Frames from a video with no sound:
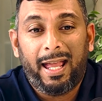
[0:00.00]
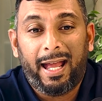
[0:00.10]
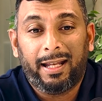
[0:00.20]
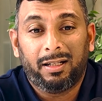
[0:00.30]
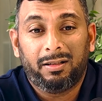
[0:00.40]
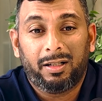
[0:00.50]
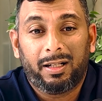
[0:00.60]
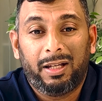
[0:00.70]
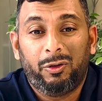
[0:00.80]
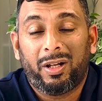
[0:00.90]
and
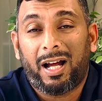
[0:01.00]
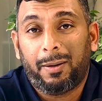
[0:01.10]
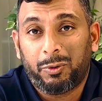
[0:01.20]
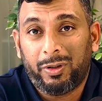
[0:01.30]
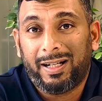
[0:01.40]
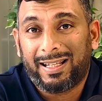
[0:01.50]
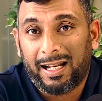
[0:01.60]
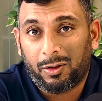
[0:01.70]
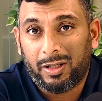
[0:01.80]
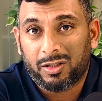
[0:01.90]
give you an up-to-date
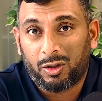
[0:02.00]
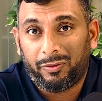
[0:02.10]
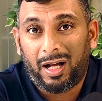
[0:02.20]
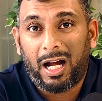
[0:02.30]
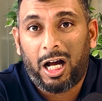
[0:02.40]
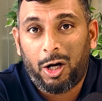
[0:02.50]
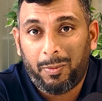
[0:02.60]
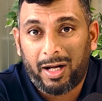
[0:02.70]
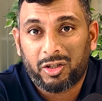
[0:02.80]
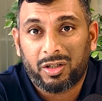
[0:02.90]
calculation of how
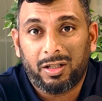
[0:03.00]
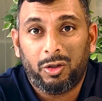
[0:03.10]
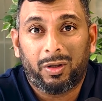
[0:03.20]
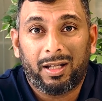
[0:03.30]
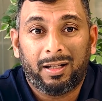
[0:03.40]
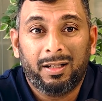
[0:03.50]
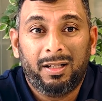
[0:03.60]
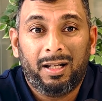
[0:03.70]
much you can